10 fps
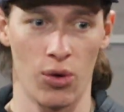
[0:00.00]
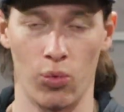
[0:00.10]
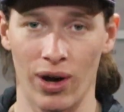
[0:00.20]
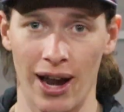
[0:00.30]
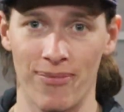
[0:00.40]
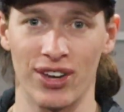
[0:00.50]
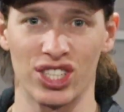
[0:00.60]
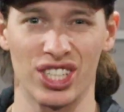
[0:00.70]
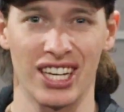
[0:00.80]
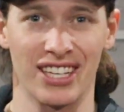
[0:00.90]
what I'm
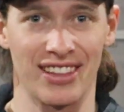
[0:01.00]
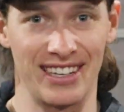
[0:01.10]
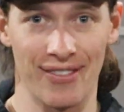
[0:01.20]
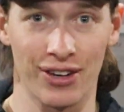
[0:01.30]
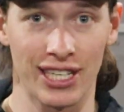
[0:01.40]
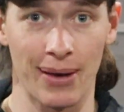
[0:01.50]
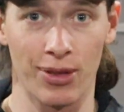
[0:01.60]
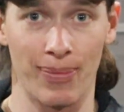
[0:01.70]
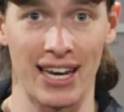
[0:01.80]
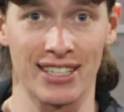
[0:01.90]
fishing, the different types
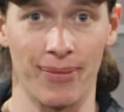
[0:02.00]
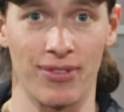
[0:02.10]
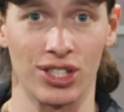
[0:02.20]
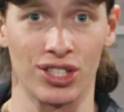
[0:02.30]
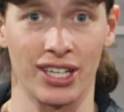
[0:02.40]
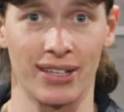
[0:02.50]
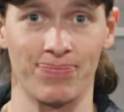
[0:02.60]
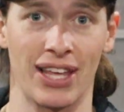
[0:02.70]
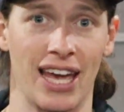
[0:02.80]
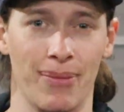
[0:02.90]
of baits I'm fishing,
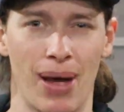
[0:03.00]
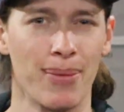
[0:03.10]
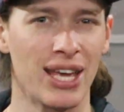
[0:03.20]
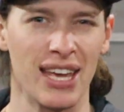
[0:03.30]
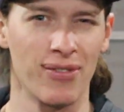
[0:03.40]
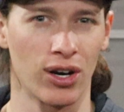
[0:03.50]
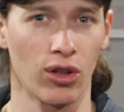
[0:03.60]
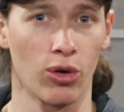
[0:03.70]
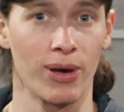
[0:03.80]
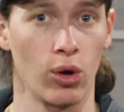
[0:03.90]
and maybe even a
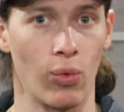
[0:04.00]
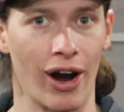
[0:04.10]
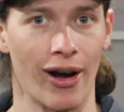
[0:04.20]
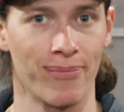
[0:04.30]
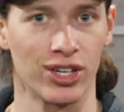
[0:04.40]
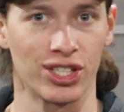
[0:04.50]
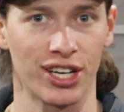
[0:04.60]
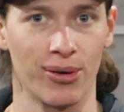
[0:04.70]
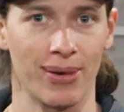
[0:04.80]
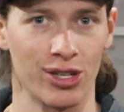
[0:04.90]
little bit of where I'm fishing
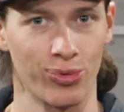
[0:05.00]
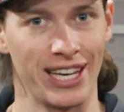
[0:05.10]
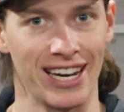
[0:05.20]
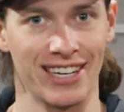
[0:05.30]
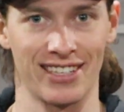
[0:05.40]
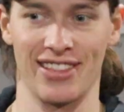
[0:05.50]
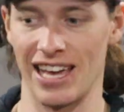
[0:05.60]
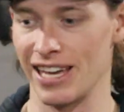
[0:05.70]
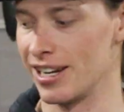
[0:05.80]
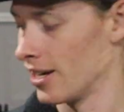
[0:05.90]
them as we get into the
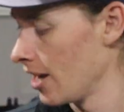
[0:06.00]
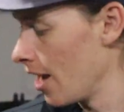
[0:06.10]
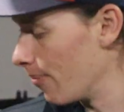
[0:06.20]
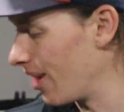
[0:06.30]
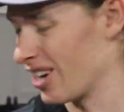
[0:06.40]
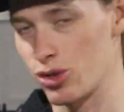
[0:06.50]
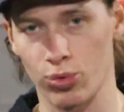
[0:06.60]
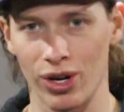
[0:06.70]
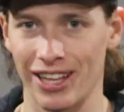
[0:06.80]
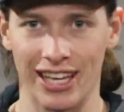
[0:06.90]
end. But it's
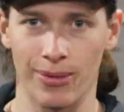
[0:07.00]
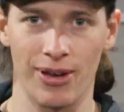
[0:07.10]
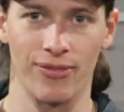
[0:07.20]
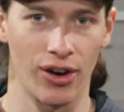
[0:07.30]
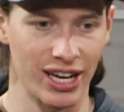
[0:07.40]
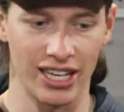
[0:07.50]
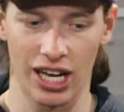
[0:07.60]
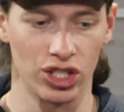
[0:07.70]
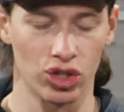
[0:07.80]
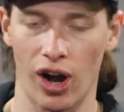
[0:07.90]
really going to be a very
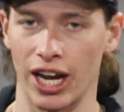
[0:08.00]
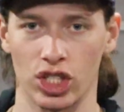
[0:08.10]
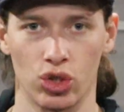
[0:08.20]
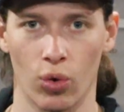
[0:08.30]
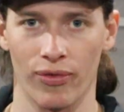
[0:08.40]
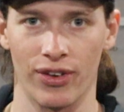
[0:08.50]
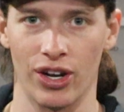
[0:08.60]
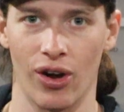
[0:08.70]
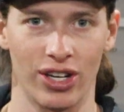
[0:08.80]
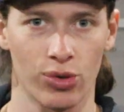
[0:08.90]
cut and dry short
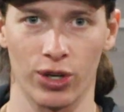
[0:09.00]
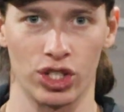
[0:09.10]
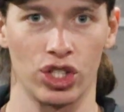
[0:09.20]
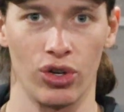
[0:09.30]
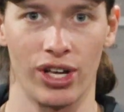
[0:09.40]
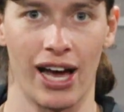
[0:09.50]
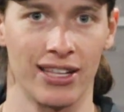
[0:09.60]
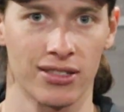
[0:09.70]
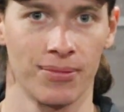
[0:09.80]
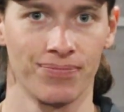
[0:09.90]
video. I just want to show you
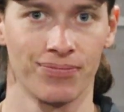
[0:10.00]
guys